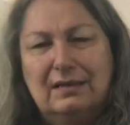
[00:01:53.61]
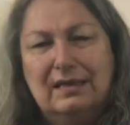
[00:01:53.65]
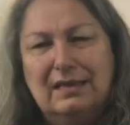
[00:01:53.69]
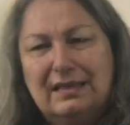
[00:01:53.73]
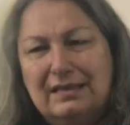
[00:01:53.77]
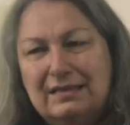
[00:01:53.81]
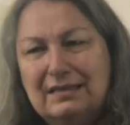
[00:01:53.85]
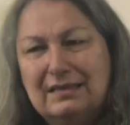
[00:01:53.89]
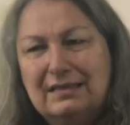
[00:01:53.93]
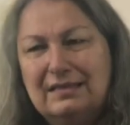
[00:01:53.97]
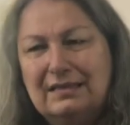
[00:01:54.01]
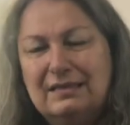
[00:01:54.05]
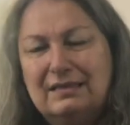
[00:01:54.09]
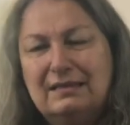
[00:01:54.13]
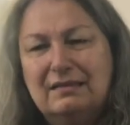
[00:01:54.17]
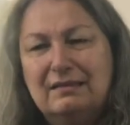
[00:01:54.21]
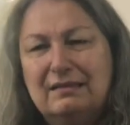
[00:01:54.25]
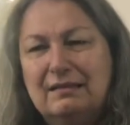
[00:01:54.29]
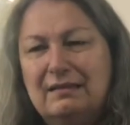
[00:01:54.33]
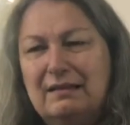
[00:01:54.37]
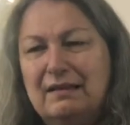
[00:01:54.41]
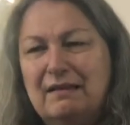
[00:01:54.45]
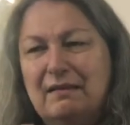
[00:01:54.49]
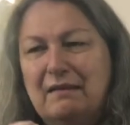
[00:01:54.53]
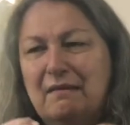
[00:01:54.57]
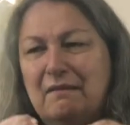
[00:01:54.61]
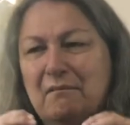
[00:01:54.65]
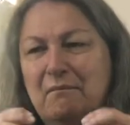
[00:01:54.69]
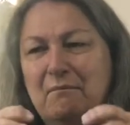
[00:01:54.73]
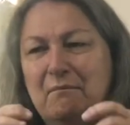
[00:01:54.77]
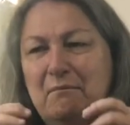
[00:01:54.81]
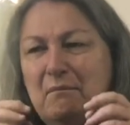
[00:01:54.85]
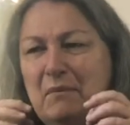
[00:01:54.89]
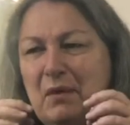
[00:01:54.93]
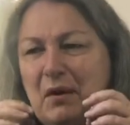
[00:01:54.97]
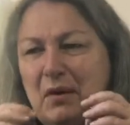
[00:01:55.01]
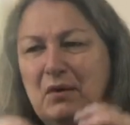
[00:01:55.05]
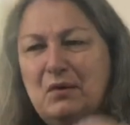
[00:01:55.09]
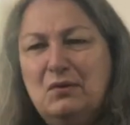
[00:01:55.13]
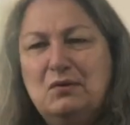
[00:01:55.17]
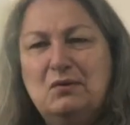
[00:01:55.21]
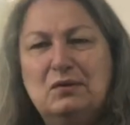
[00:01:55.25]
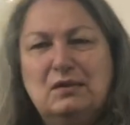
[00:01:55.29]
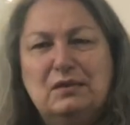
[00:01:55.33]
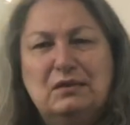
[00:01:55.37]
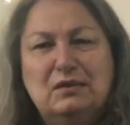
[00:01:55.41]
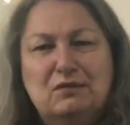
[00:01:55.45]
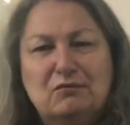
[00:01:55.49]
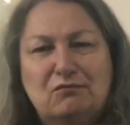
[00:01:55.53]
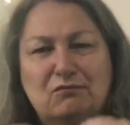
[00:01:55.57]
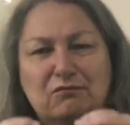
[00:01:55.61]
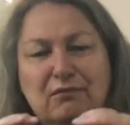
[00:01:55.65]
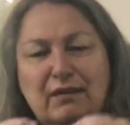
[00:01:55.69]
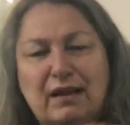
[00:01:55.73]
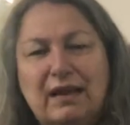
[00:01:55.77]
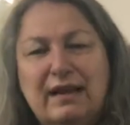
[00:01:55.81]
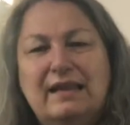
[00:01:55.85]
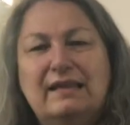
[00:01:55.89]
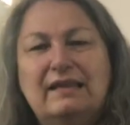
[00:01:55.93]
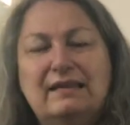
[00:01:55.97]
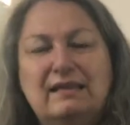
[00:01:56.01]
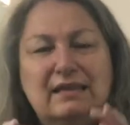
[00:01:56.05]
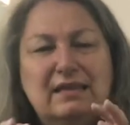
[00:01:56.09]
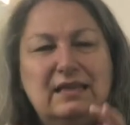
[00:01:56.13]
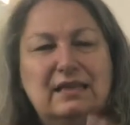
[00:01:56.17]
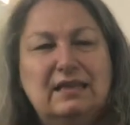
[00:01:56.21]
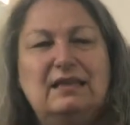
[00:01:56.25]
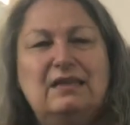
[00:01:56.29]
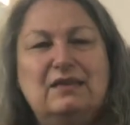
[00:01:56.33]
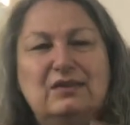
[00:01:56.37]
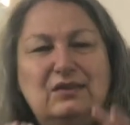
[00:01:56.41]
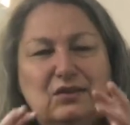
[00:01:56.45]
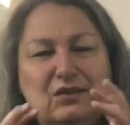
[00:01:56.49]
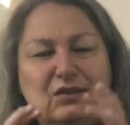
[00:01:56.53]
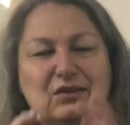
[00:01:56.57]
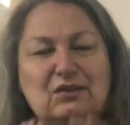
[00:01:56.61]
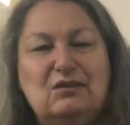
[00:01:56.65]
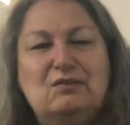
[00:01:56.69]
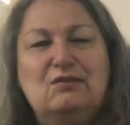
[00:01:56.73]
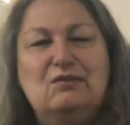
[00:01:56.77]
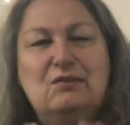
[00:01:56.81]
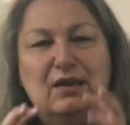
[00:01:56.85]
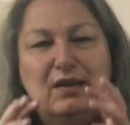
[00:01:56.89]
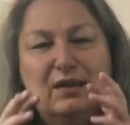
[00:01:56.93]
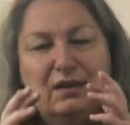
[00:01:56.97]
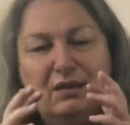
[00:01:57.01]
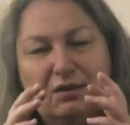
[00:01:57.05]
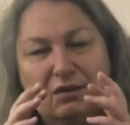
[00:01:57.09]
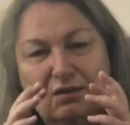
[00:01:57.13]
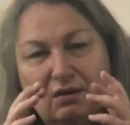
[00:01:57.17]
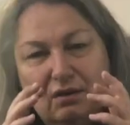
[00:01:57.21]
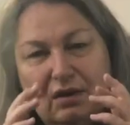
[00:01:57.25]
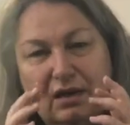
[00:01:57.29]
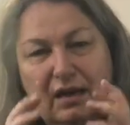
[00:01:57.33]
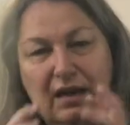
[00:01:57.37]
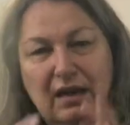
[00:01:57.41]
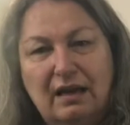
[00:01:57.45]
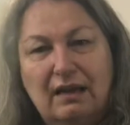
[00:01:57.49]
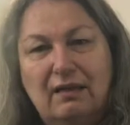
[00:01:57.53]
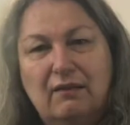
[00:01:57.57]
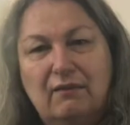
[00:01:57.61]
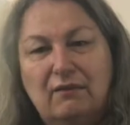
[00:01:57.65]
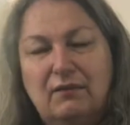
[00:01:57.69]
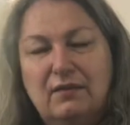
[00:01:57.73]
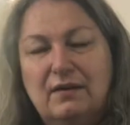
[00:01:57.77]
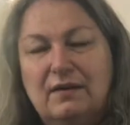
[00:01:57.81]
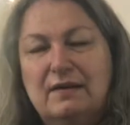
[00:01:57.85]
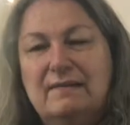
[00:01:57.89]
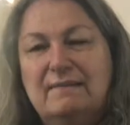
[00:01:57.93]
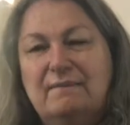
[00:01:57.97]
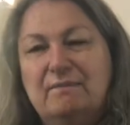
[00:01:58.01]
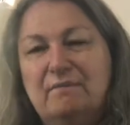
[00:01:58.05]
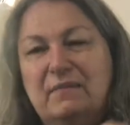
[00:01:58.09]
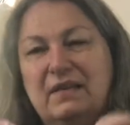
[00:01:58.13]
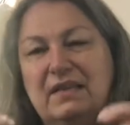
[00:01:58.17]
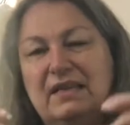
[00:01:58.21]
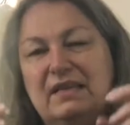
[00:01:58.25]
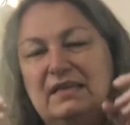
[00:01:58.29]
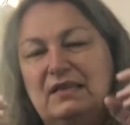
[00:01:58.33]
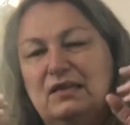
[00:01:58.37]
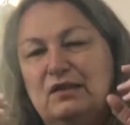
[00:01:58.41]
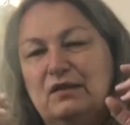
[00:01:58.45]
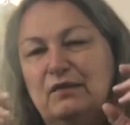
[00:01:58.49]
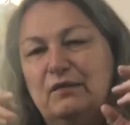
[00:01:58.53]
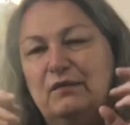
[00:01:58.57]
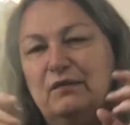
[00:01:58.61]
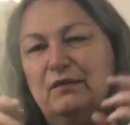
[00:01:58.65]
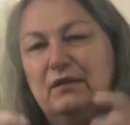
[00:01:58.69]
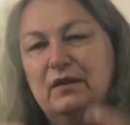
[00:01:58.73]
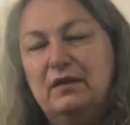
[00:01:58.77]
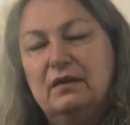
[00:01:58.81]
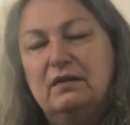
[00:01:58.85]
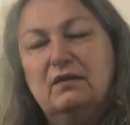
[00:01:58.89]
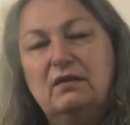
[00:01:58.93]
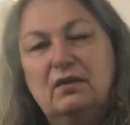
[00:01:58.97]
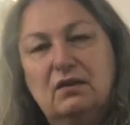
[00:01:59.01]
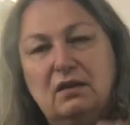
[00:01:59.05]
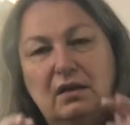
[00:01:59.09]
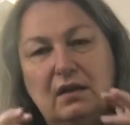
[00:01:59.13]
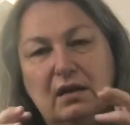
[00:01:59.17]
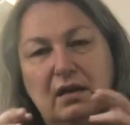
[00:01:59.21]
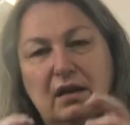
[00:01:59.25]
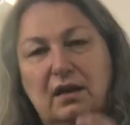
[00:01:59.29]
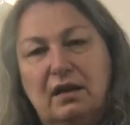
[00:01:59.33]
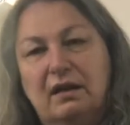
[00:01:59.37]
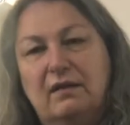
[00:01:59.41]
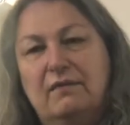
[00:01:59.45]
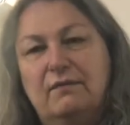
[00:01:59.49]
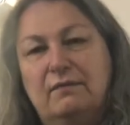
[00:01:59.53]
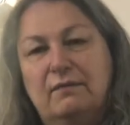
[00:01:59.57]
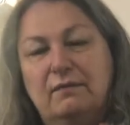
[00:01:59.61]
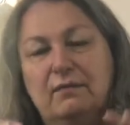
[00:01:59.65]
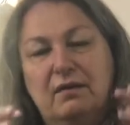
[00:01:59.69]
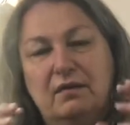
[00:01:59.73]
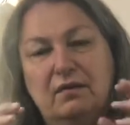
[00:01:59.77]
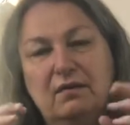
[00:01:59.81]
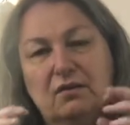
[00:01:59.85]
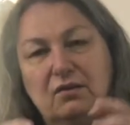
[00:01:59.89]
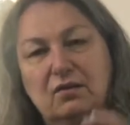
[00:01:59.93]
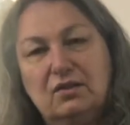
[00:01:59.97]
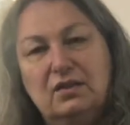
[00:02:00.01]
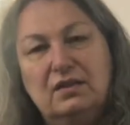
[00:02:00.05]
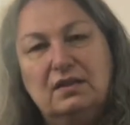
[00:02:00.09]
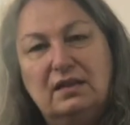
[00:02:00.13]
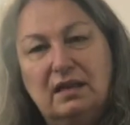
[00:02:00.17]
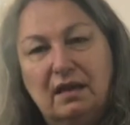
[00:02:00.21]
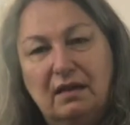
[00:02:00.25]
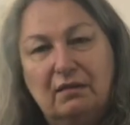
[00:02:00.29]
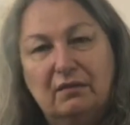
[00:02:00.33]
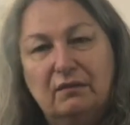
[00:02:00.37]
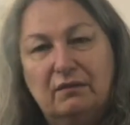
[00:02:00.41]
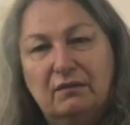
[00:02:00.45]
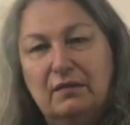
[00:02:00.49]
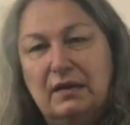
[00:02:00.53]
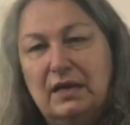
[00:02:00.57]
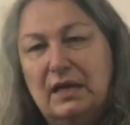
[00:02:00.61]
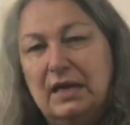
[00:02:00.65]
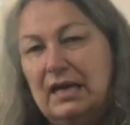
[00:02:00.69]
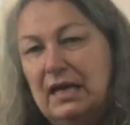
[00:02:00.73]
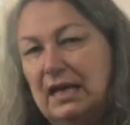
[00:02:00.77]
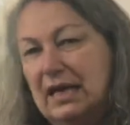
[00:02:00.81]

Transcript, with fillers: Yes, it's the most right thing to do in your life is to fill your life with yourself